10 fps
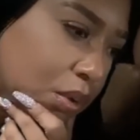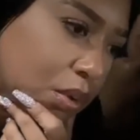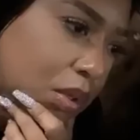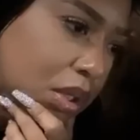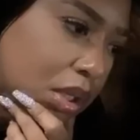
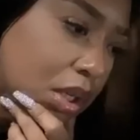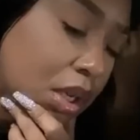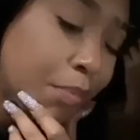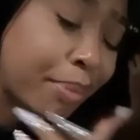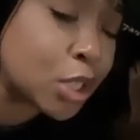Mm-hmm. Jesus,
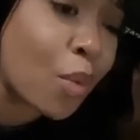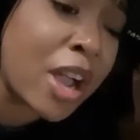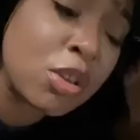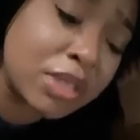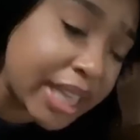Jesus.
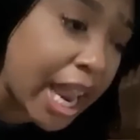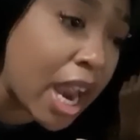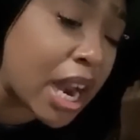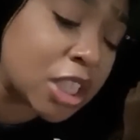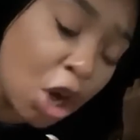Why you
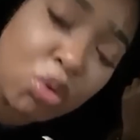scared? I